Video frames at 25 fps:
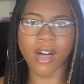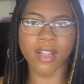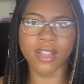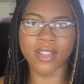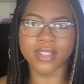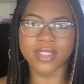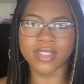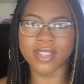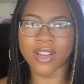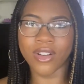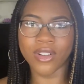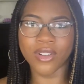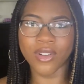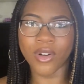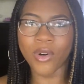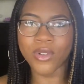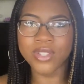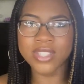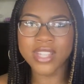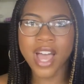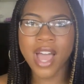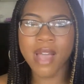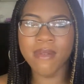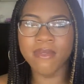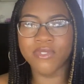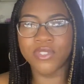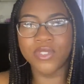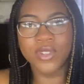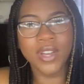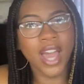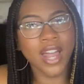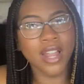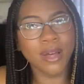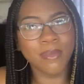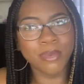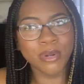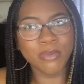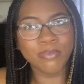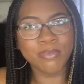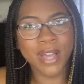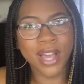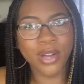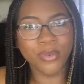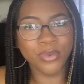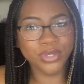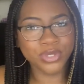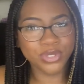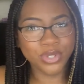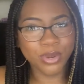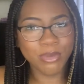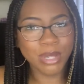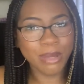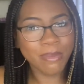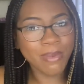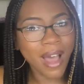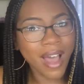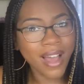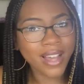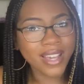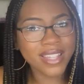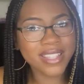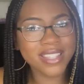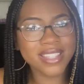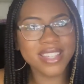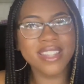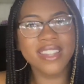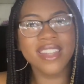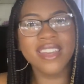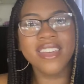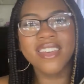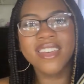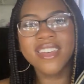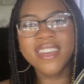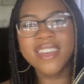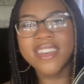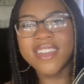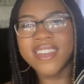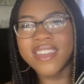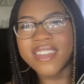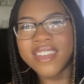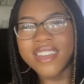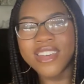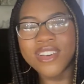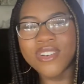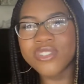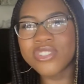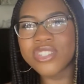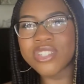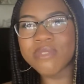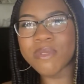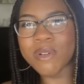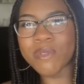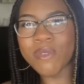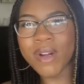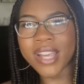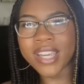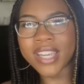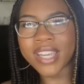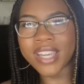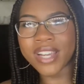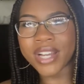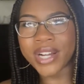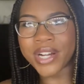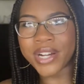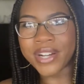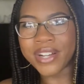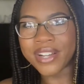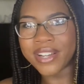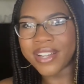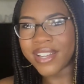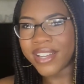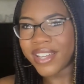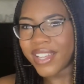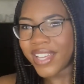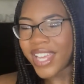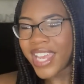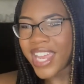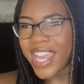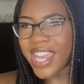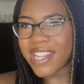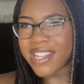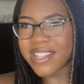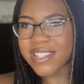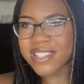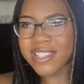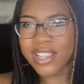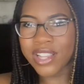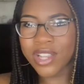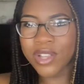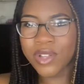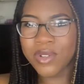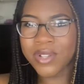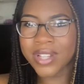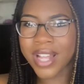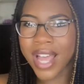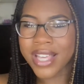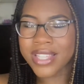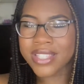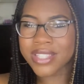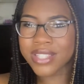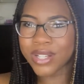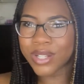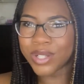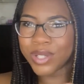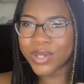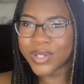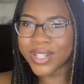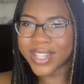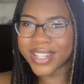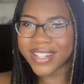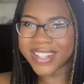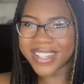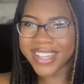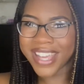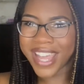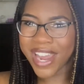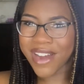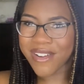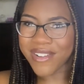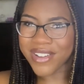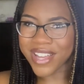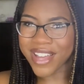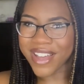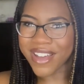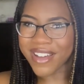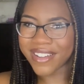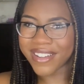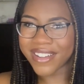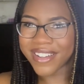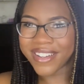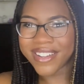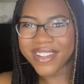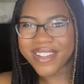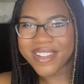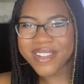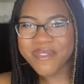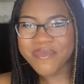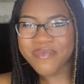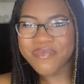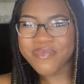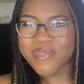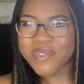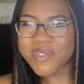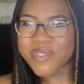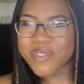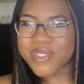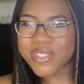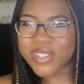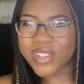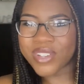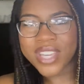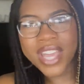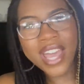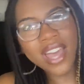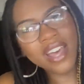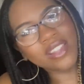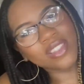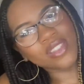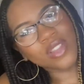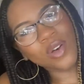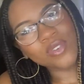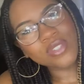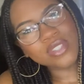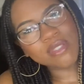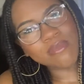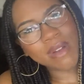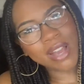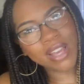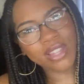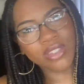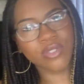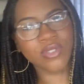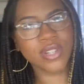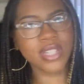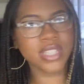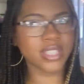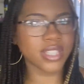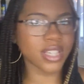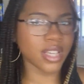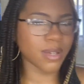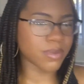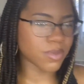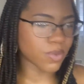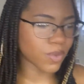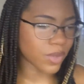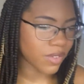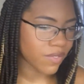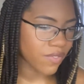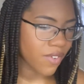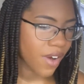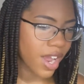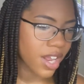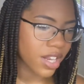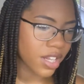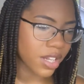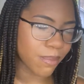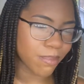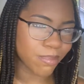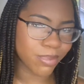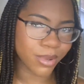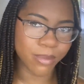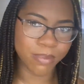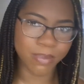the whole time, if you got a book bag with so many pockets in it, it'll just been right here in this little nice secluded area. So yeah, those are my 3 tips when finding the book